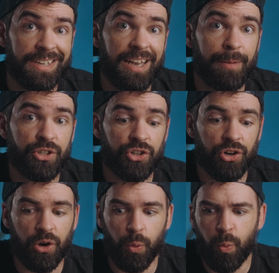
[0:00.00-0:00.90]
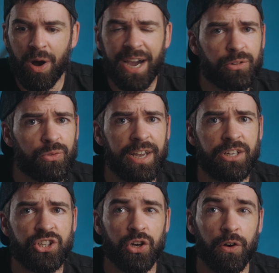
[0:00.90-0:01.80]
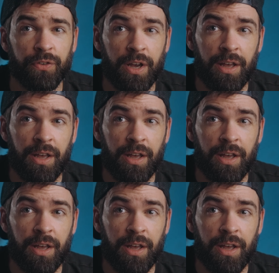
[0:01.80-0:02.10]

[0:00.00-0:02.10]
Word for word: capture a wide range of